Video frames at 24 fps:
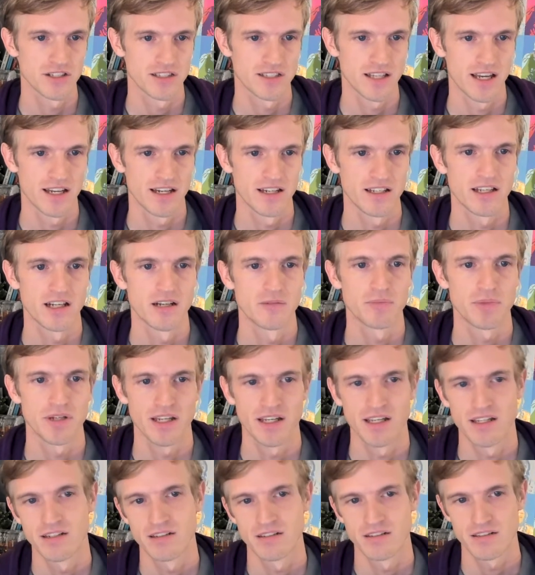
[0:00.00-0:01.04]
ended up
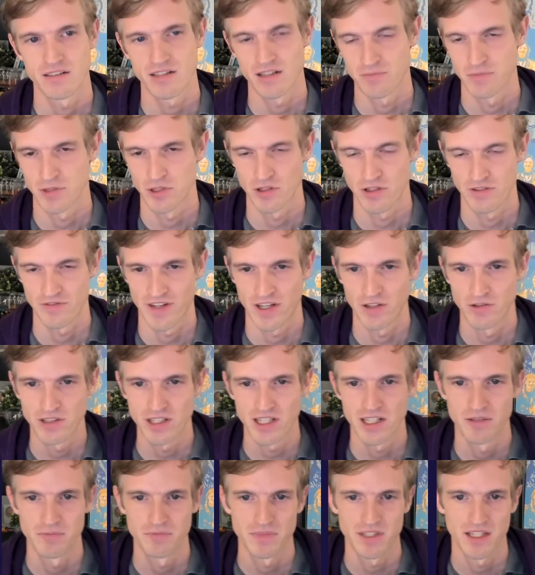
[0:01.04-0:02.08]
in some sort of
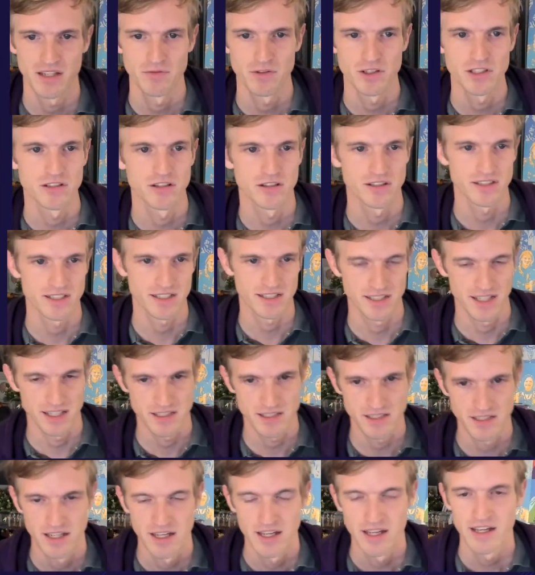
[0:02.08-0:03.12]
outcome that was not
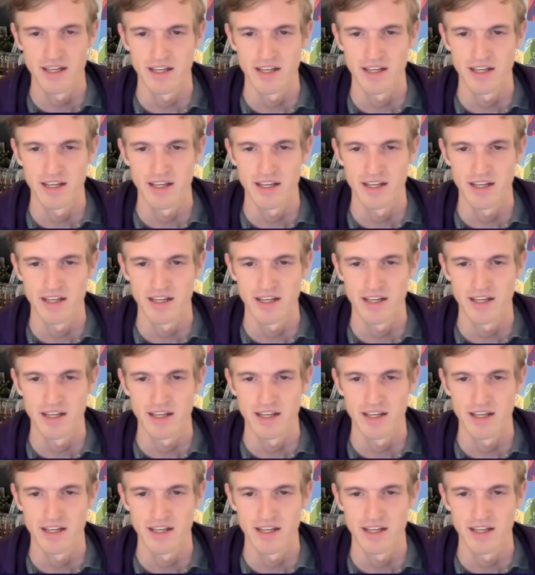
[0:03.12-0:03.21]
success.